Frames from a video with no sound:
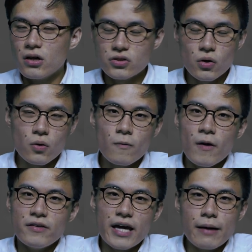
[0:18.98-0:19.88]
So
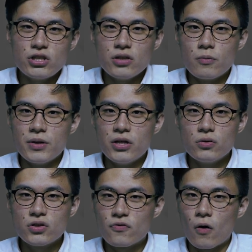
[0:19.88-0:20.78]
the MG will be
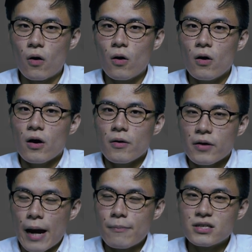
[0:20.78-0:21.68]
used for
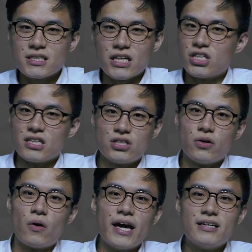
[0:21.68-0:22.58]
cameras such as
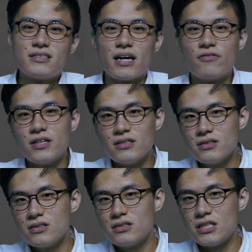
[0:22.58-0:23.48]
your A7
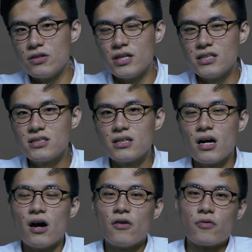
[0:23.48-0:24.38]
series
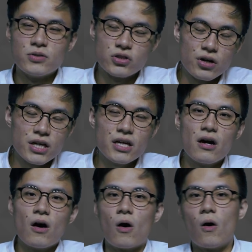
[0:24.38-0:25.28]
from Sony
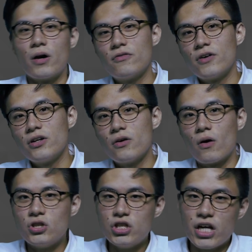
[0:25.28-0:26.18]
or even
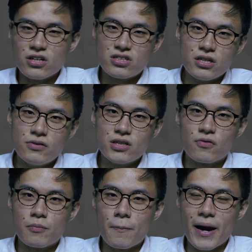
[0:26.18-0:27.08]
your GH series
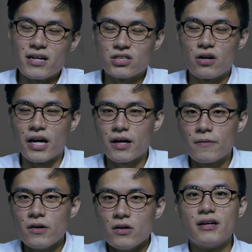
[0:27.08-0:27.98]
from your Panasonic.
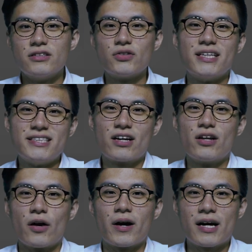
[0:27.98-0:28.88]
So let's take a
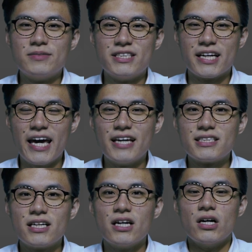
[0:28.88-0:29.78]
look at what comes in the case.